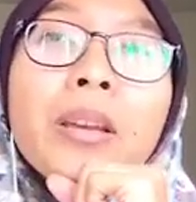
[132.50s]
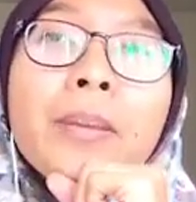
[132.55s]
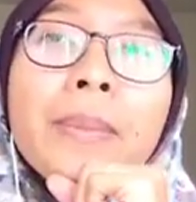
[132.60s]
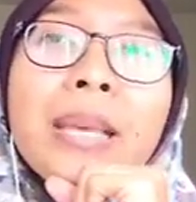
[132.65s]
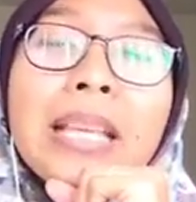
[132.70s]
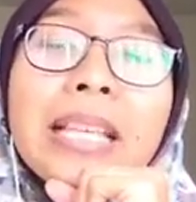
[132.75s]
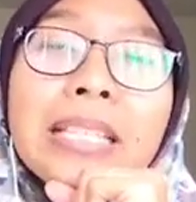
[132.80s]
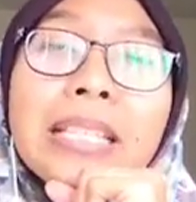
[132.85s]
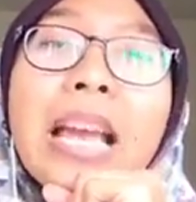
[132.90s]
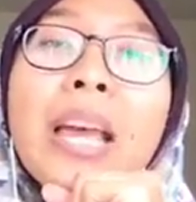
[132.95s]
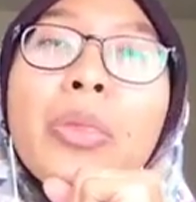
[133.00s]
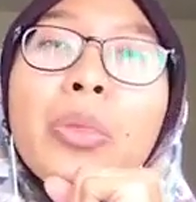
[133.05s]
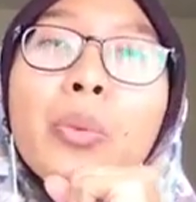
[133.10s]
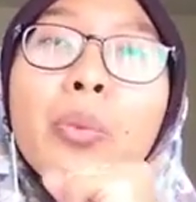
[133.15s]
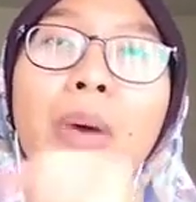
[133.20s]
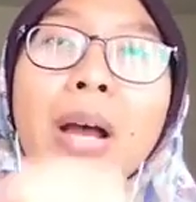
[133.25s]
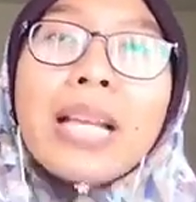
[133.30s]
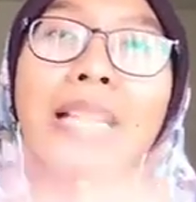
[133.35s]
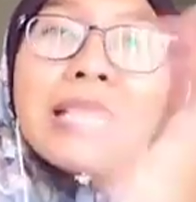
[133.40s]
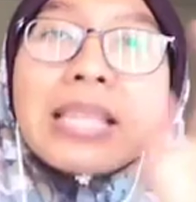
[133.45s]
Because
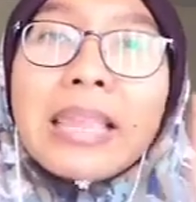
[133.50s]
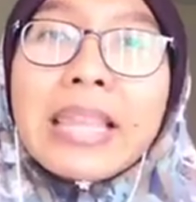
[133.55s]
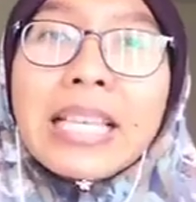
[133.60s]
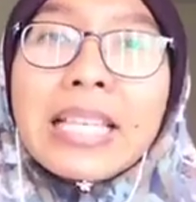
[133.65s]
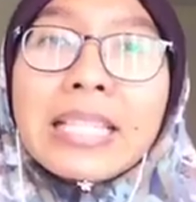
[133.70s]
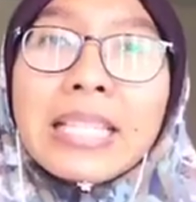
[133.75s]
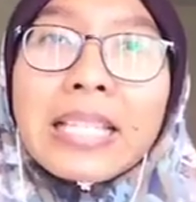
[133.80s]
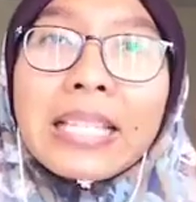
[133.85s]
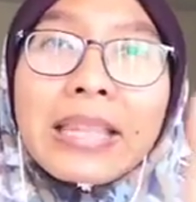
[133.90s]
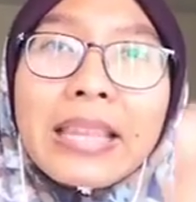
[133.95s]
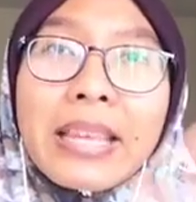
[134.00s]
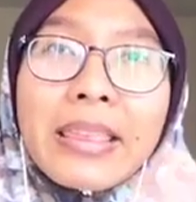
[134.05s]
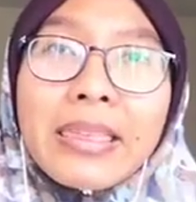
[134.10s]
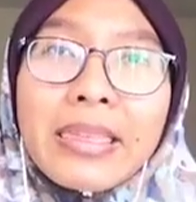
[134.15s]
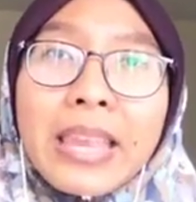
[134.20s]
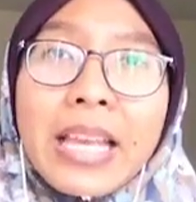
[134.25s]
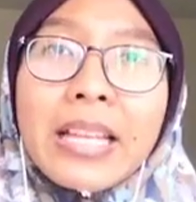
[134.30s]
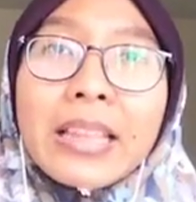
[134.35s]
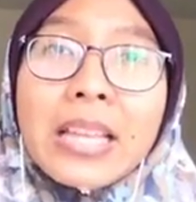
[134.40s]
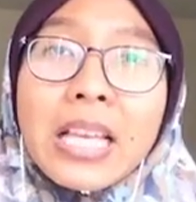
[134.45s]
otherwise, this is the
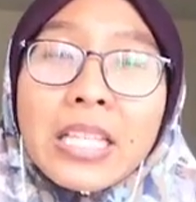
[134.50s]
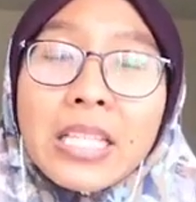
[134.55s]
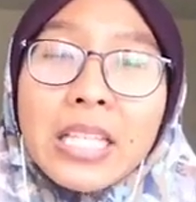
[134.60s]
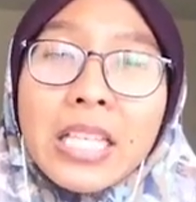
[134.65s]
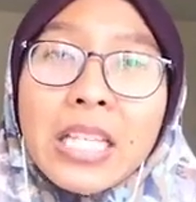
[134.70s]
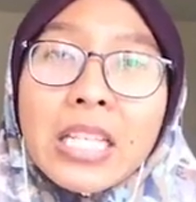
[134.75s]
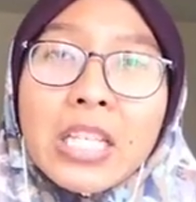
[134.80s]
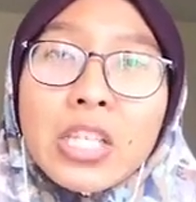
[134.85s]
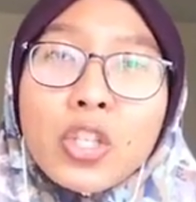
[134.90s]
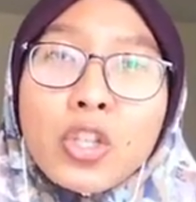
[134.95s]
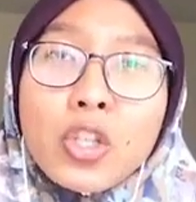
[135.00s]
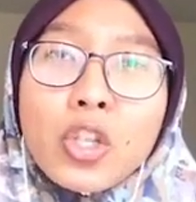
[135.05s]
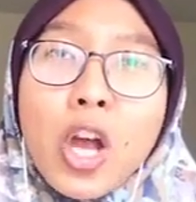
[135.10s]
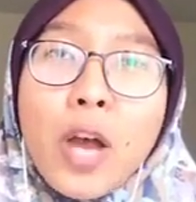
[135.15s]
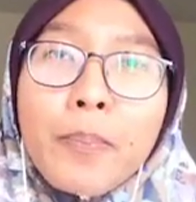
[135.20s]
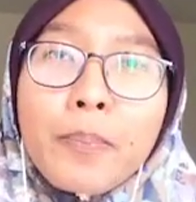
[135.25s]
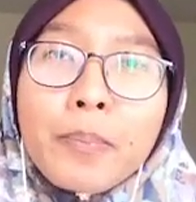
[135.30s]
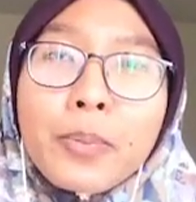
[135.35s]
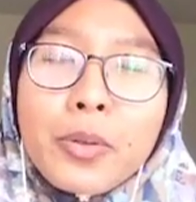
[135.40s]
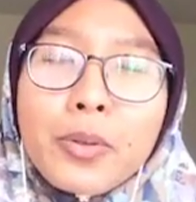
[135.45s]
thing that's gonna
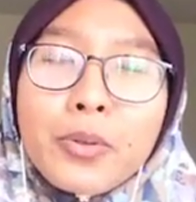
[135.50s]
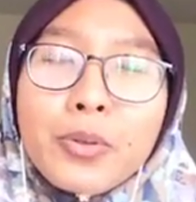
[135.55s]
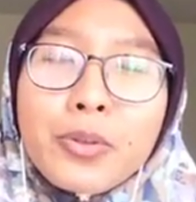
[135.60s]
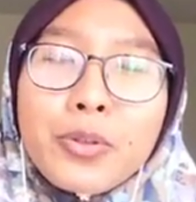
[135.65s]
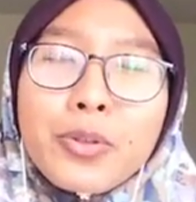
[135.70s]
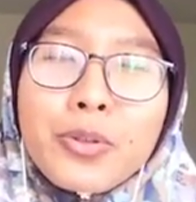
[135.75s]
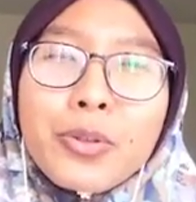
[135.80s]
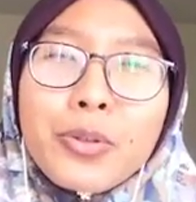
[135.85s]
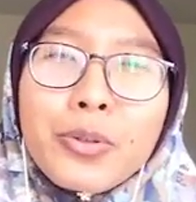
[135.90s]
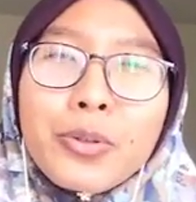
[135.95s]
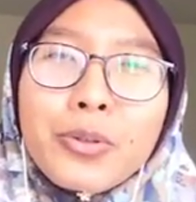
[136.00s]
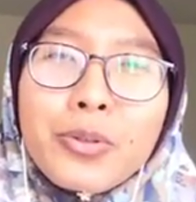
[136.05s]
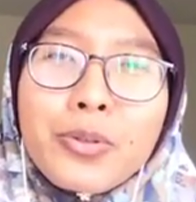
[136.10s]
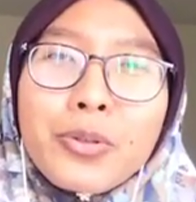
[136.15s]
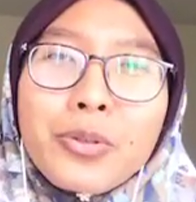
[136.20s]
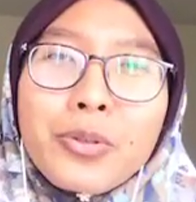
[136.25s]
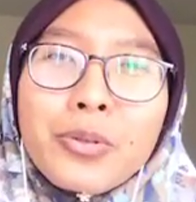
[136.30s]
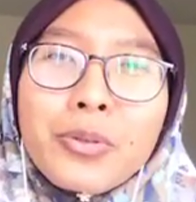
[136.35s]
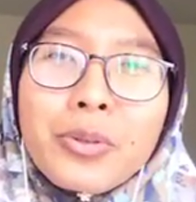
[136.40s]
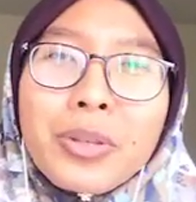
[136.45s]
stop you. True.
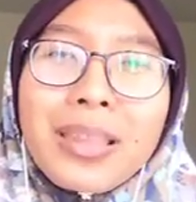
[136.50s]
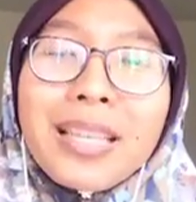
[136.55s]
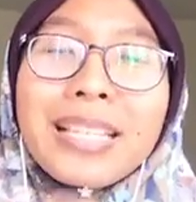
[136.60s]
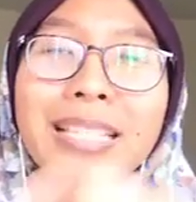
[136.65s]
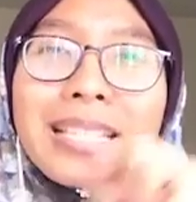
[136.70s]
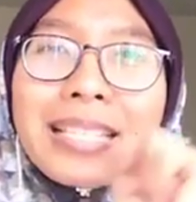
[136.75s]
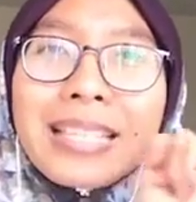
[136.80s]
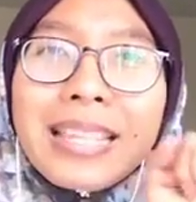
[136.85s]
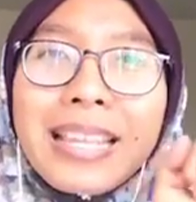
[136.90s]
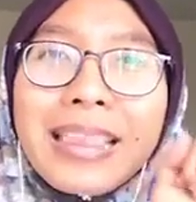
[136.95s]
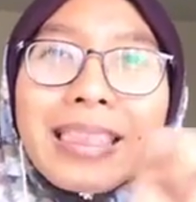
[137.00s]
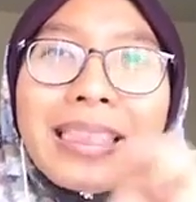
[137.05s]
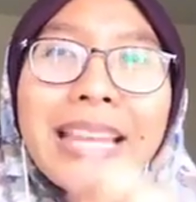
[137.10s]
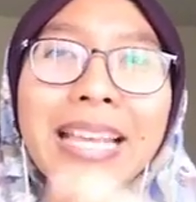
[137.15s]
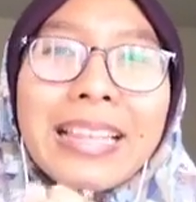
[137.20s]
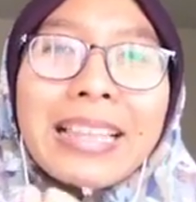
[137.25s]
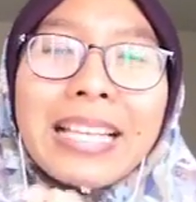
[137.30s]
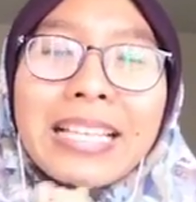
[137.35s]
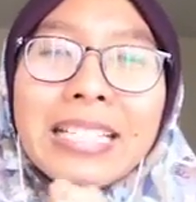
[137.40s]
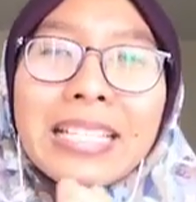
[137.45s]
This is the
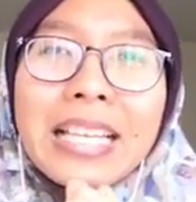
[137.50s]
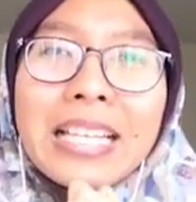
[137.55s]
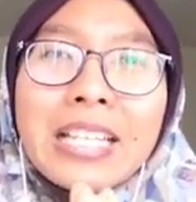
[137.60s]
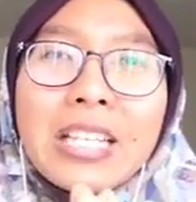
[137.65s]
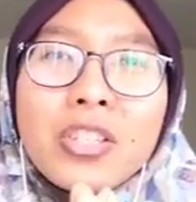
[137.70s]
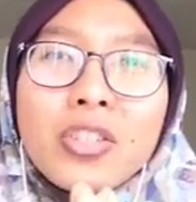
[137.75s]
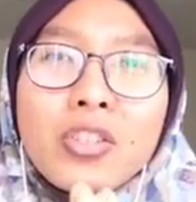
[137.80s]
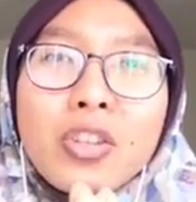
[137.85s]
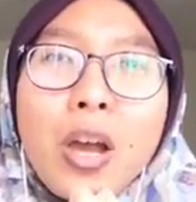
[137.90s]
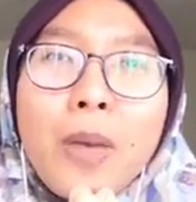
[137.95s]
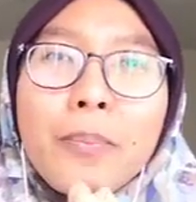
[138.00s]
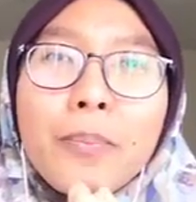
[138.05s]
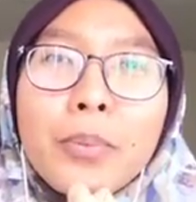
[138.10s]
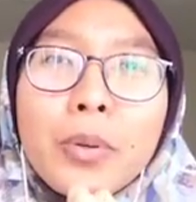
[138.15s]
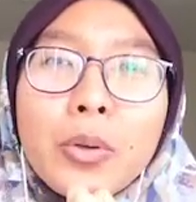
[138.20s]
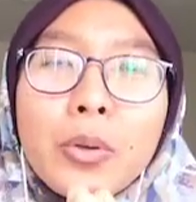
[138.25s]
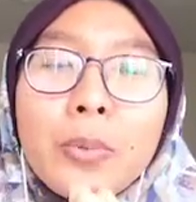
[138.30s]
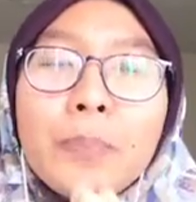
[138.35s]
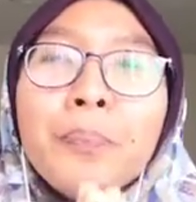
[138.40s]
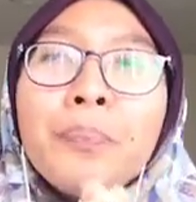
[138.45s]
thing that's gonna stop
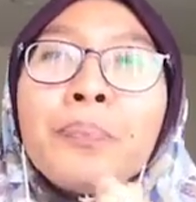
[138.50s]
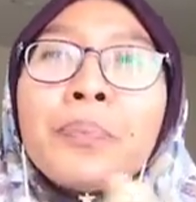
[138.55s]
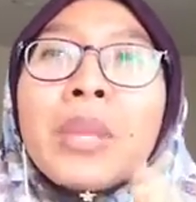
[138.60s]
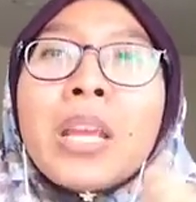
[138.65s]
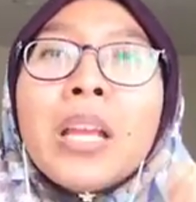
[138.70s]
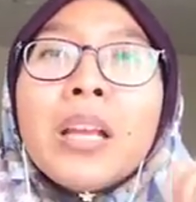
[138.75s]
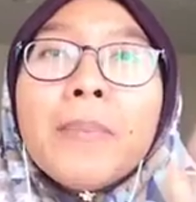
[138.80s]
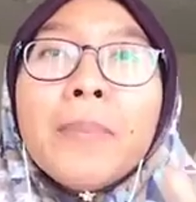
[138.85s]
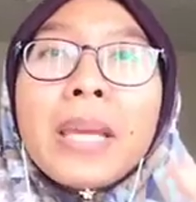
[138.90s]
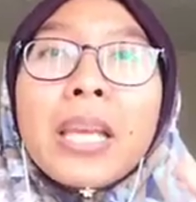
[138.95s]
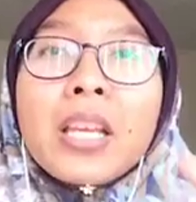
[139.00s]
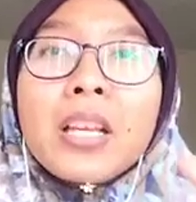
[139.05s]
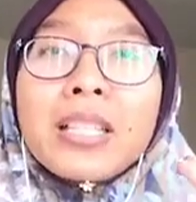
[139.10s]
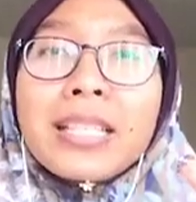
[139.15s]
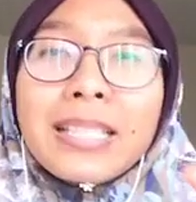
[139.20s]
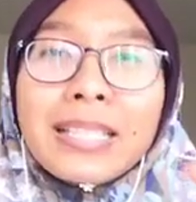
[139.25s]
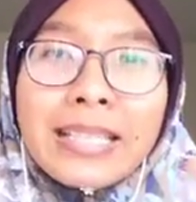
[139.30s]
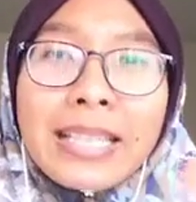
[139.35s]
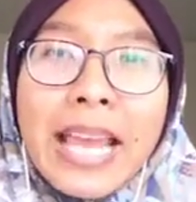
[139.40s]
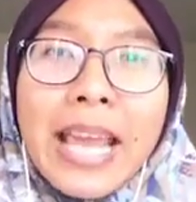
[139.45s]
you. Because
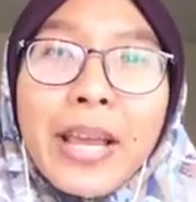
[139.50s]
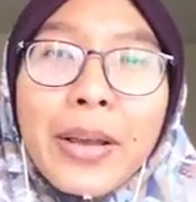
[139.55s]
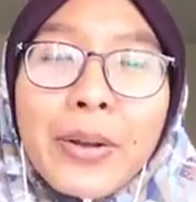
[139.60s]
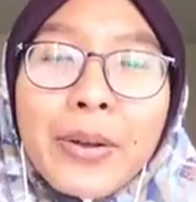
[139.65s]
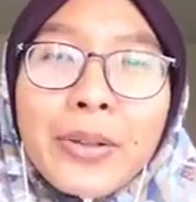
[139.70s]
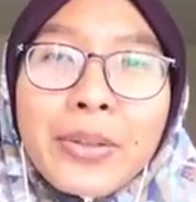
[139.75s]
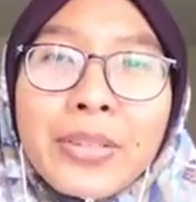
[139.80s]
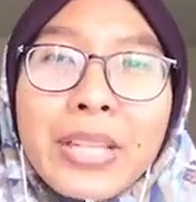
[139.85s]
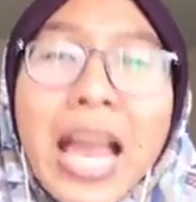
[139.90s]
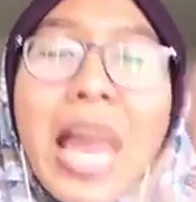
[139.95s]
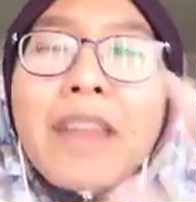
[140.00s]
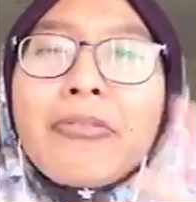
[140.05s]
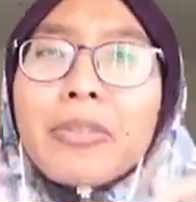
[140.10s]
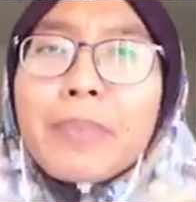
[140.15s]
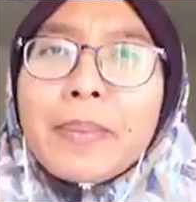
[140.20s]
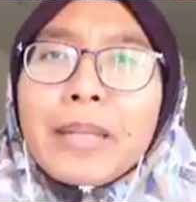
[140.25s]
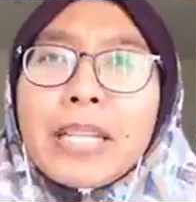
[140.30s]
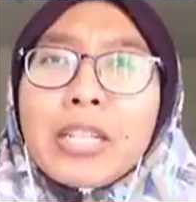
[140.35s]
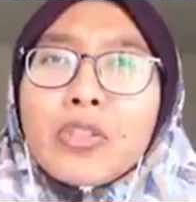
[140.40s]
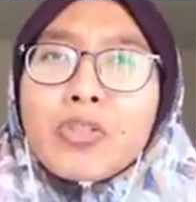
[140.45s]
sales,
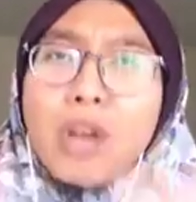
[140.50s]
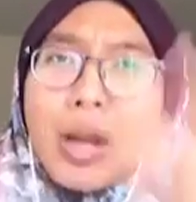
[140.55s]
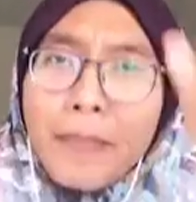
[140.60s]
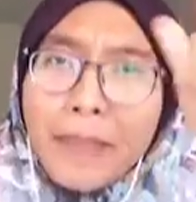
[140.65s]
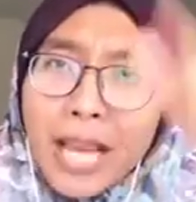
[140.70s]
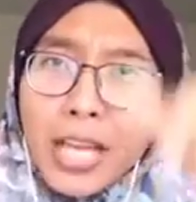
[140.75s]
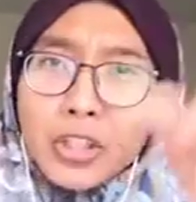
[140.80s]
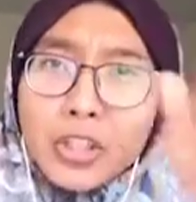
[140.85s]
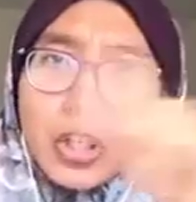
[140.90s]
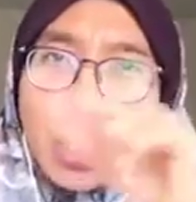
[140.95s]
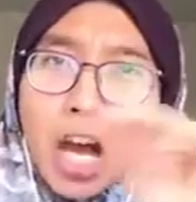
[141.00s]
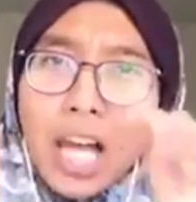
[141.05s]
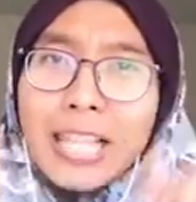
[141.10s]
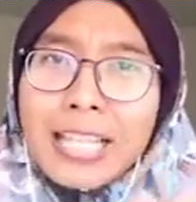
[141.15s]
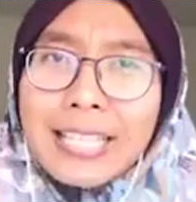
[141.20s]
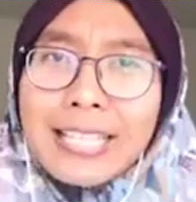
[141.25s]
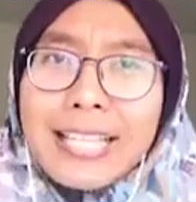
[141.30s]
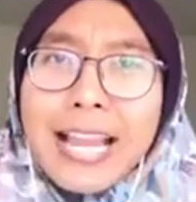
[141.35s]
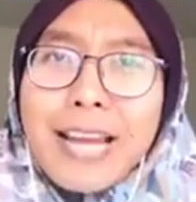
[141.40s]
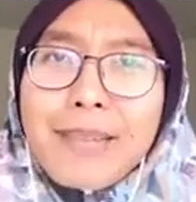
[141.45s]
everybody, drop me a
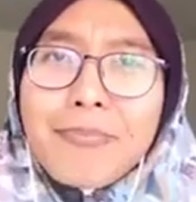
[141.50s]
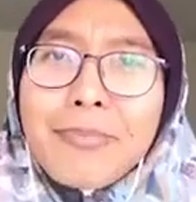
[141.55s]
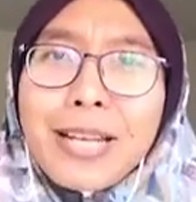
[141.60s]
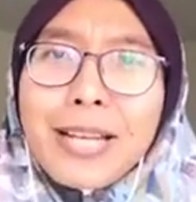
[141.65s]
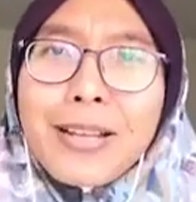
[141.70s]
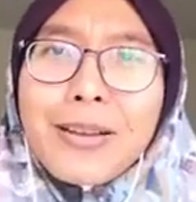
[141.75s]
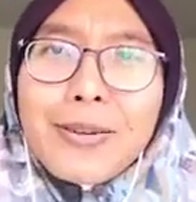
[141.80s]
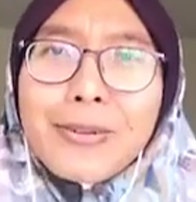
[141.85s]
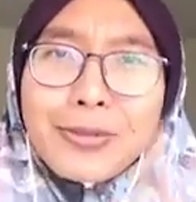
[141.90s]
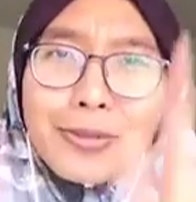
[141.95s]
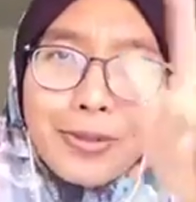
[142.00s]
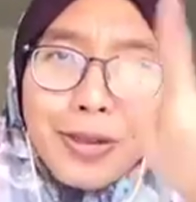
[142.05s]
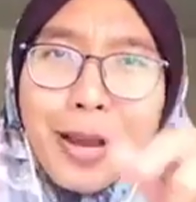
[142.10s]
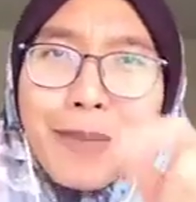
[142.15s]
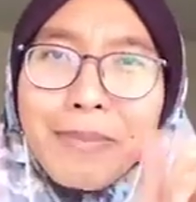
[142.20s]
dollar sign below.